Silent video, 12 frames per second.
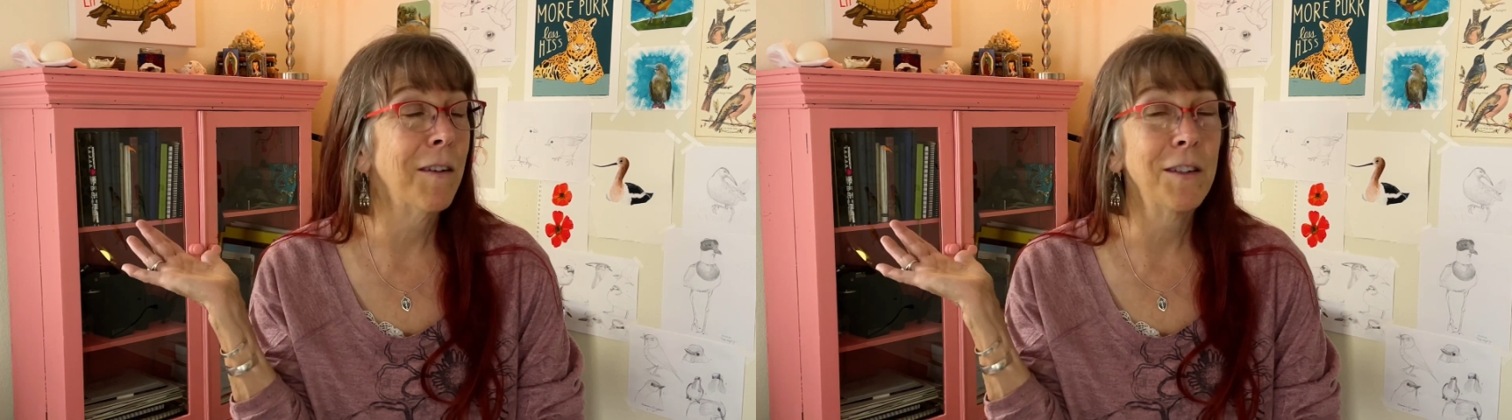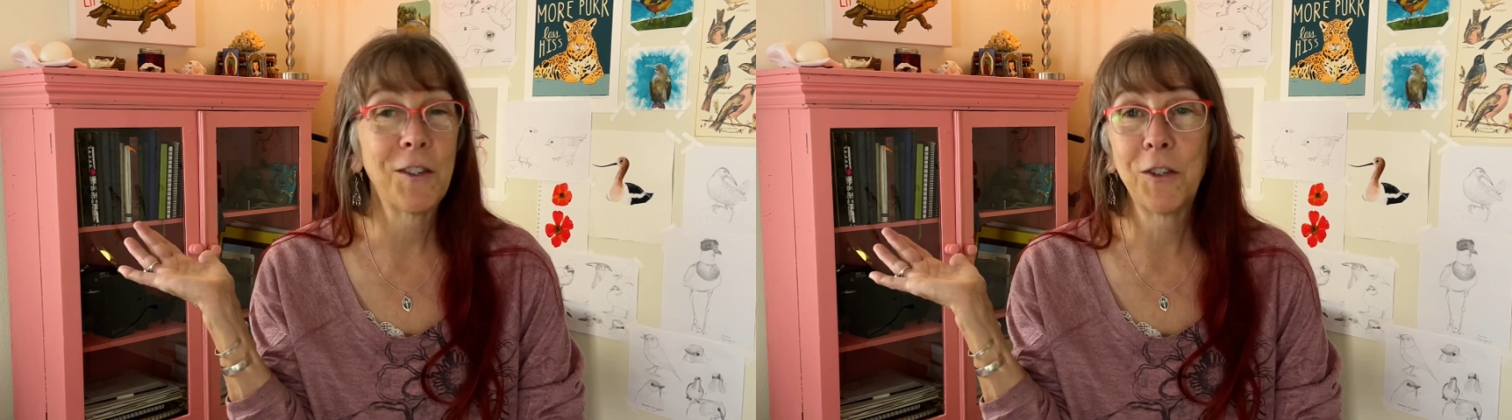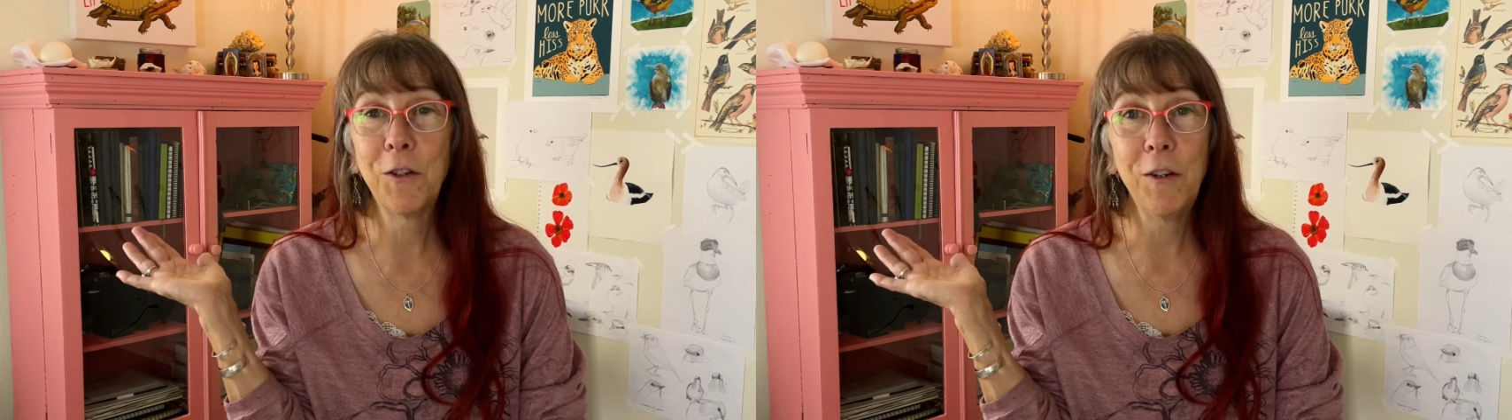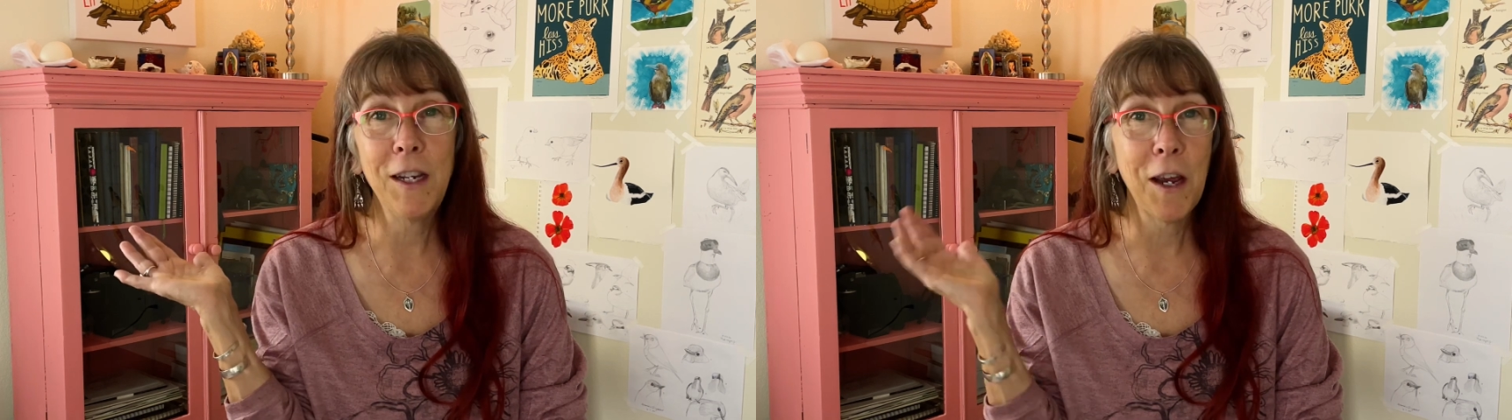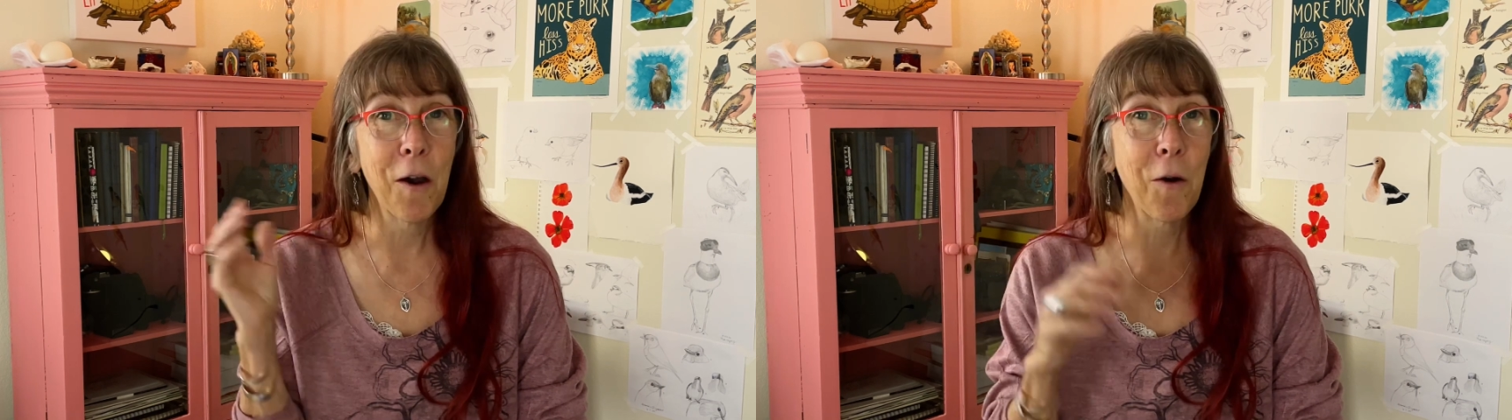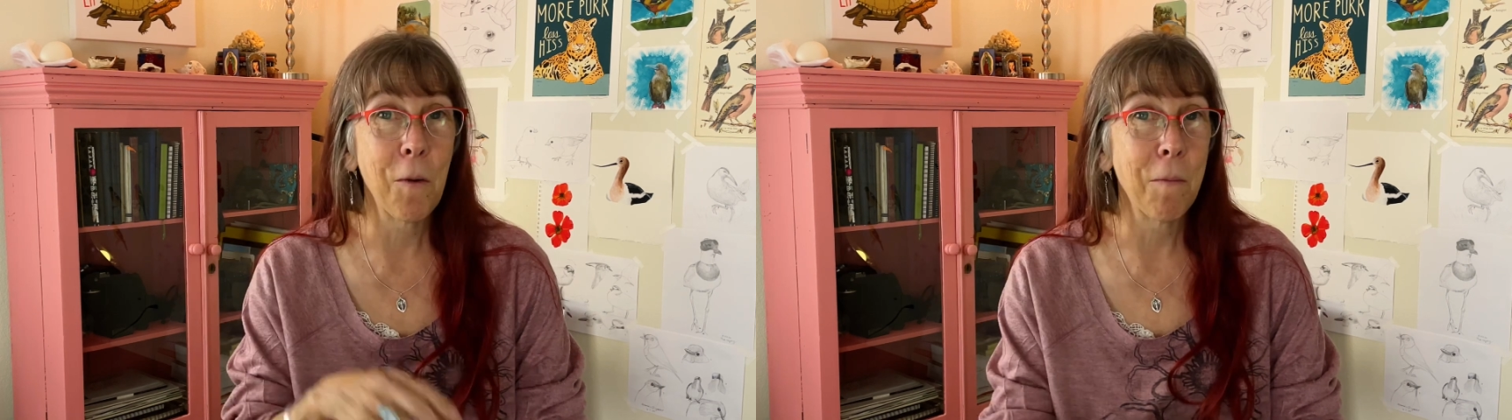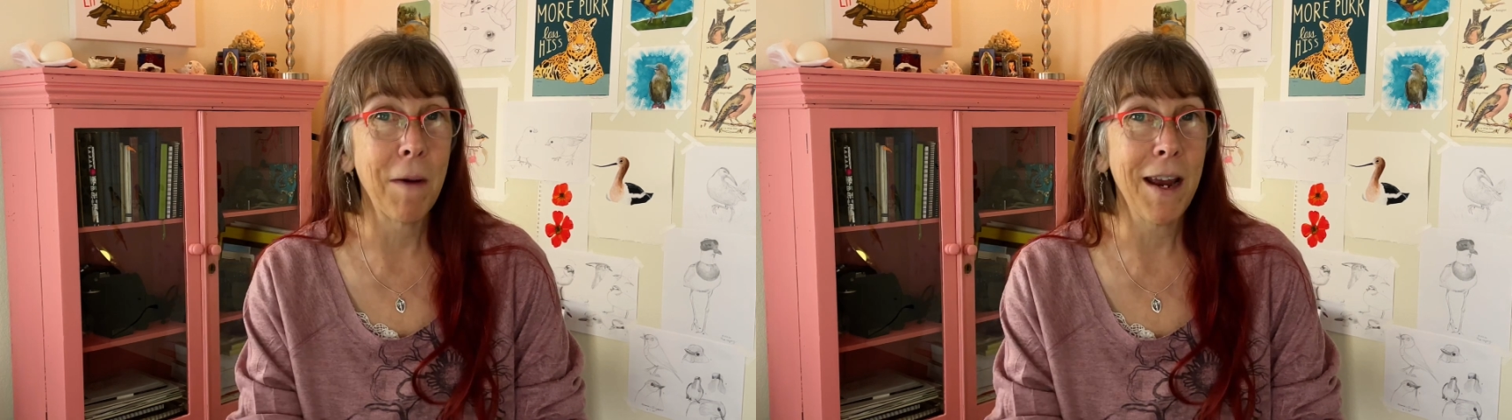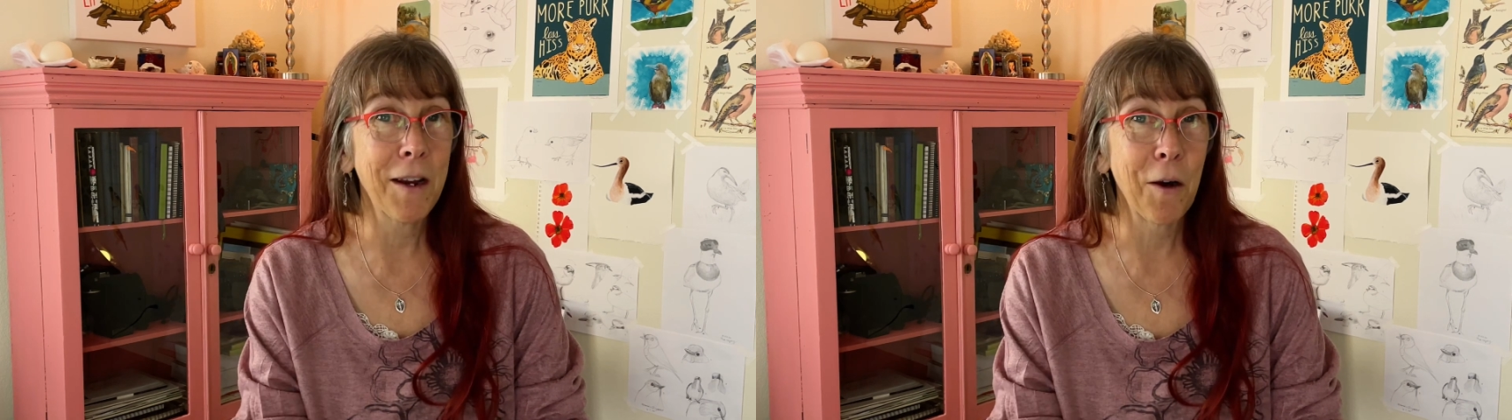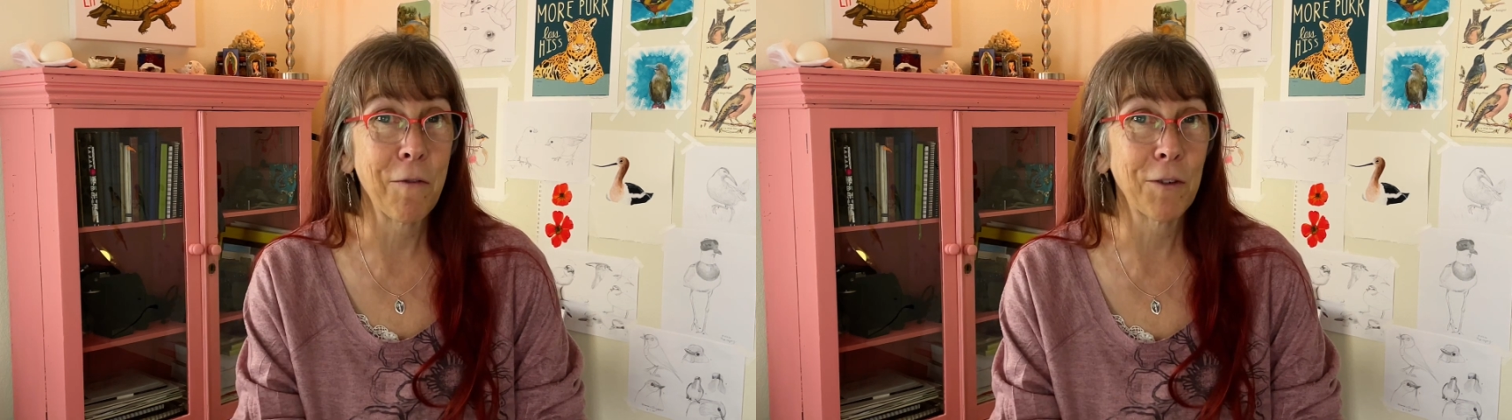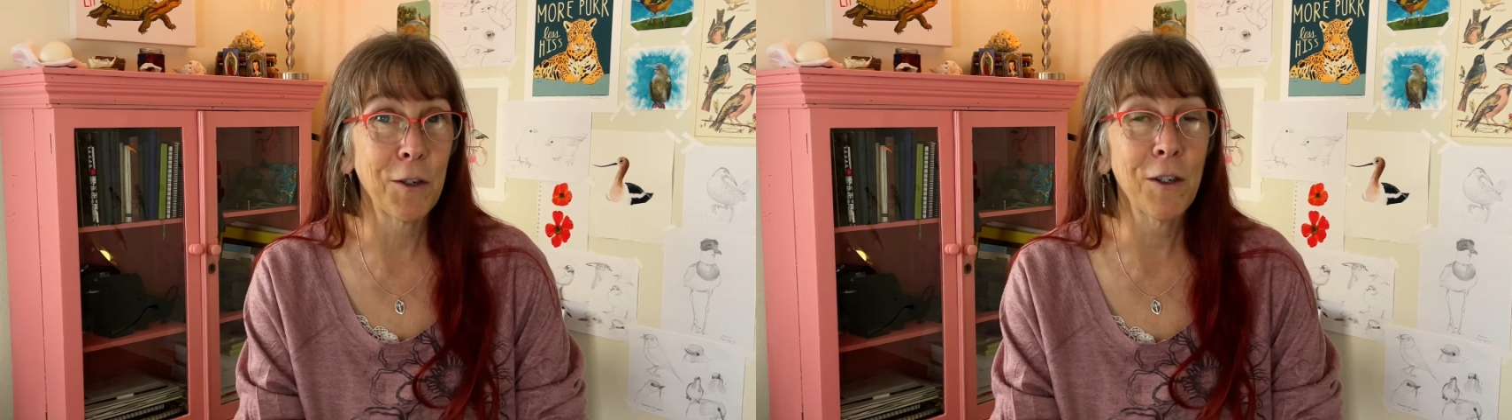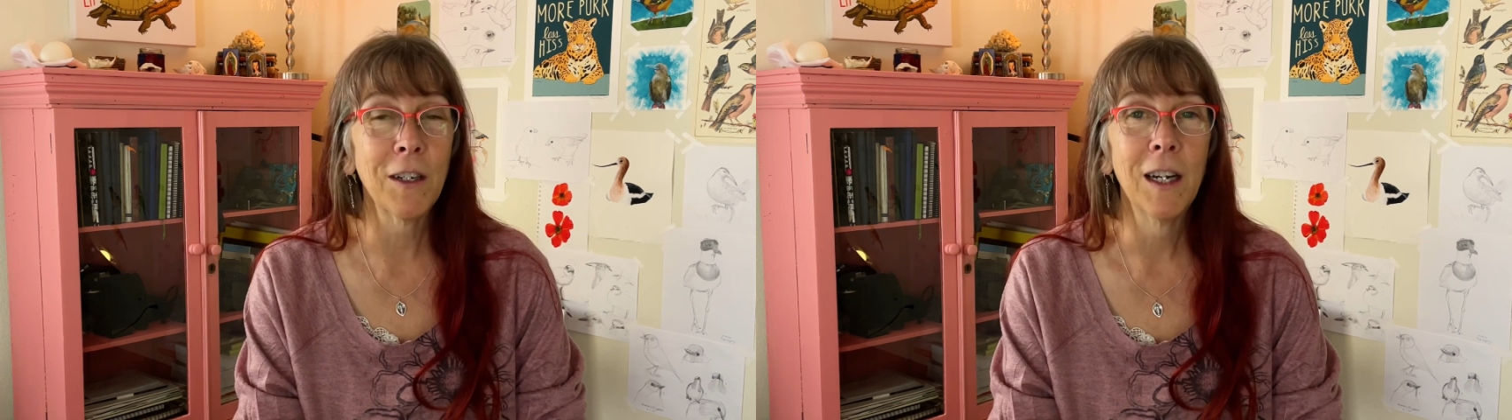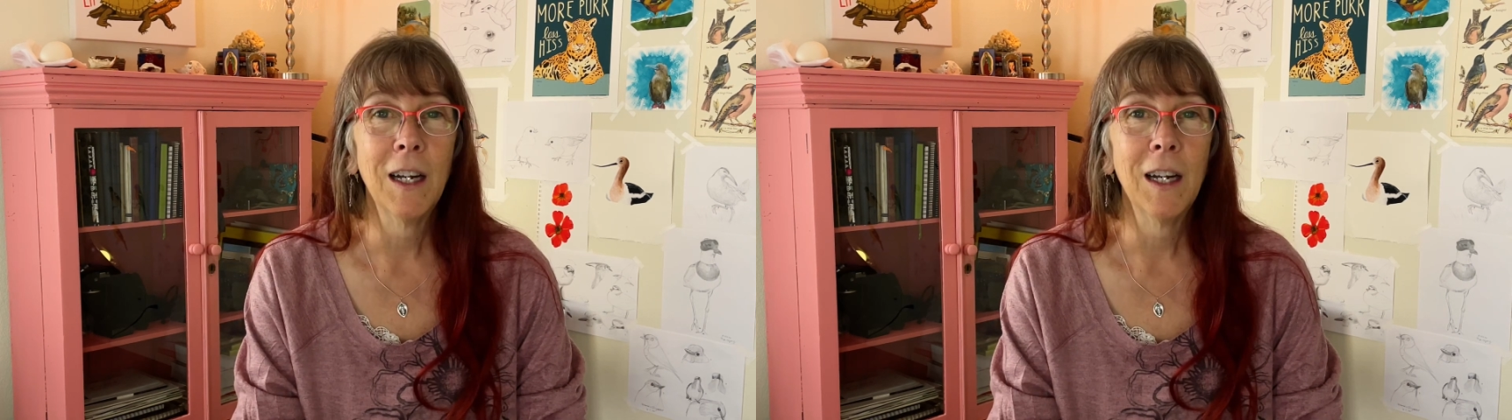studio makeover.